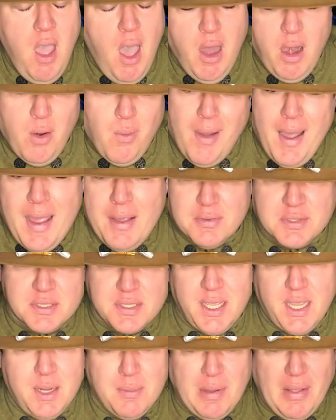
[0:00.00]
I don't know why I was
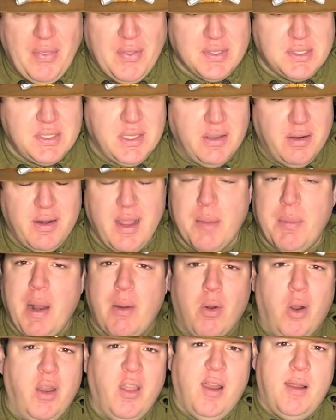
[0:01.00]
thinking about this the other day, but I
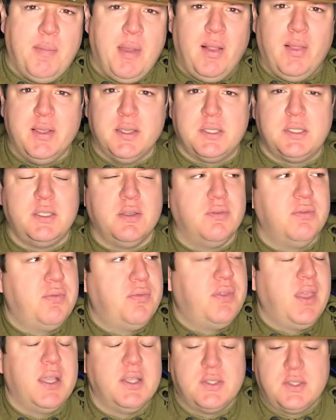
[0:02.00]
wrote it on my list of
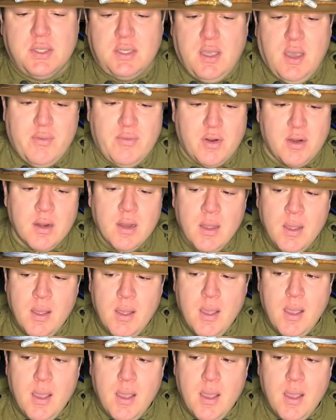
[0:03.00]
things to cover.